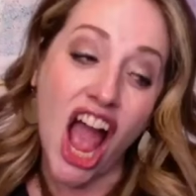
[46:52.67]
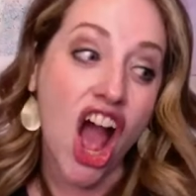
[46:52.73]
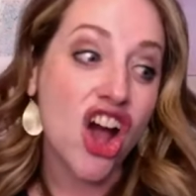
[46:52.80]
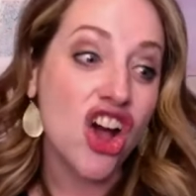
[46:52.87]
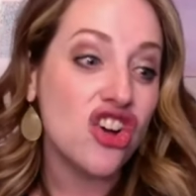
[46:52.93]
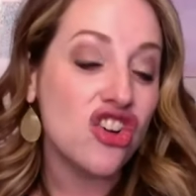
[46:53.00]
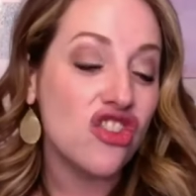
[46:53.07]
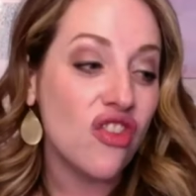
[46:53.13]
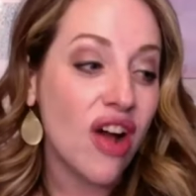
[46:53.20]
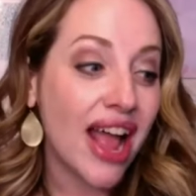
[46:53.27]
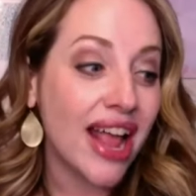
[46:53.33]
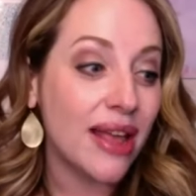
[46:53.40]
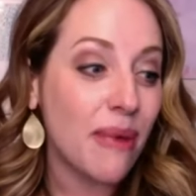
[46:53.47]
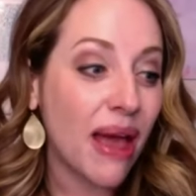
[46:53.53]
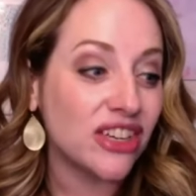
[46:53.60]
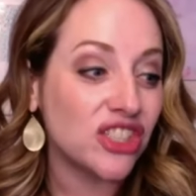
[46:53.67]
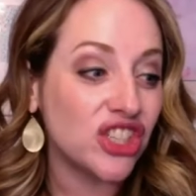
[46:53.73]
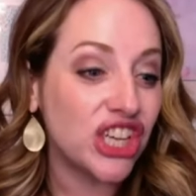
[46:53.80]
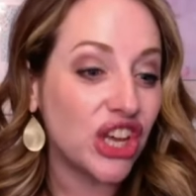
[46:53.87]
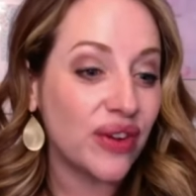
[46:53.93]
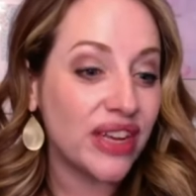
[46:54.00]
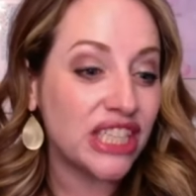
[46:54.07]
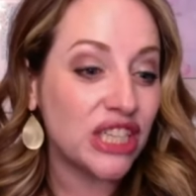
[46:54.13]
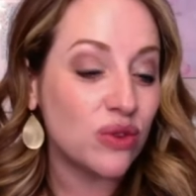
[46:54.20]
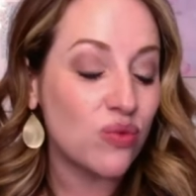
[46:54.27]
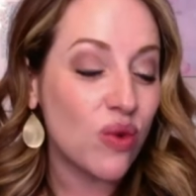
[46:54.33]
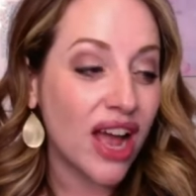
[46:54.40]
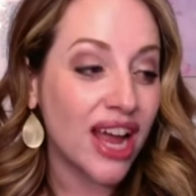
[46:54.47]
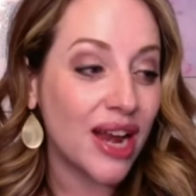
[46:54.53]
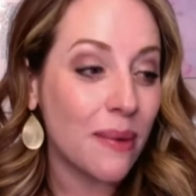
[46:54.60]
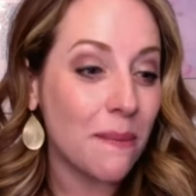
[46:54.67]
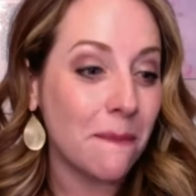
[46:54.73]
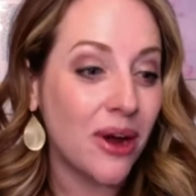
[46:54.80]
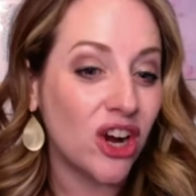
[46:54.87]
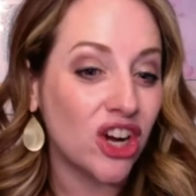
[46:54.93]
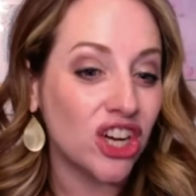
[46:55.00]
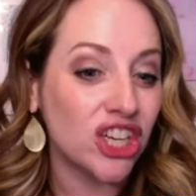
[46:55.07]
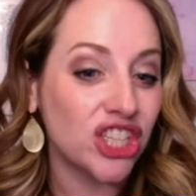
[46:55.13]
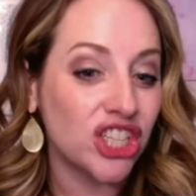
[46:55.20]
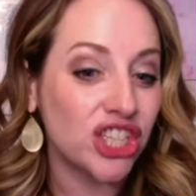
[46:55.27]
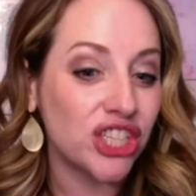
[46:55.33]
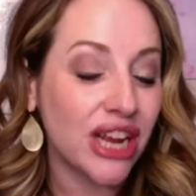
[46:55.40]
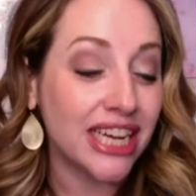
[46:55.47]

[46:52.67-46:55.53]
Oh, I am actually going to one March.